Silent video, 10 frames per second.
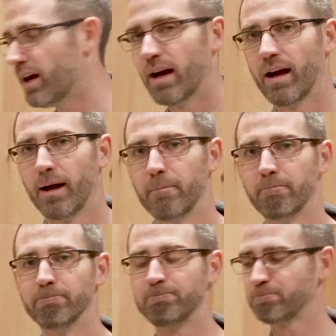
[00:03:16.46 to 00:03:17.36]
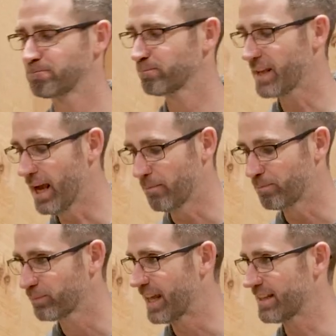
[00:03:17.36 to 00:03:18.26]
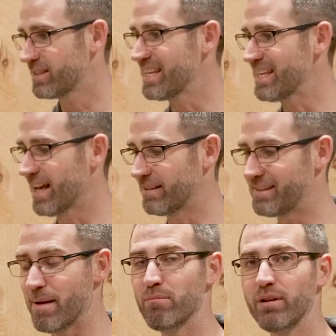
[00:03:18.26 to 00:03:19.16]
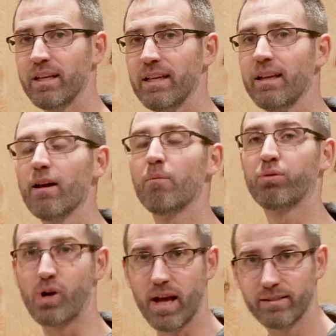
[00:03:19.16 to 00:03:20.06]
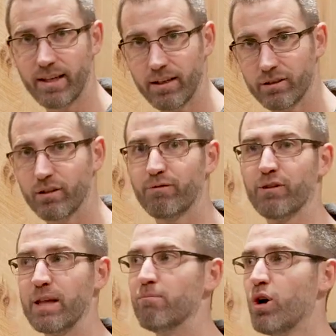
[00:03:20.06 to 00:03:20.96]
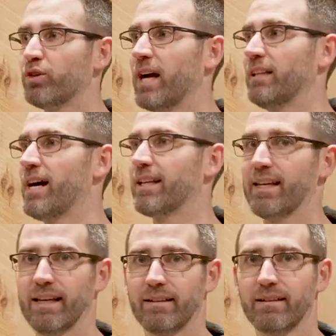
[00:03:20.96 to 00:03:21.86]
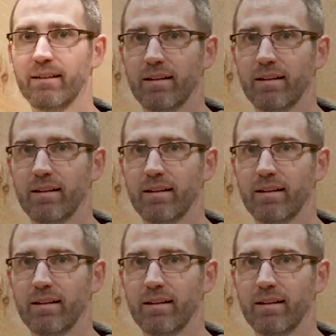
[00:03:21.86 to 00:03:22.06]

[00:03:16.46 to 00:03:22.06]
um, yeah, that's the assembly process for the multi-line kit.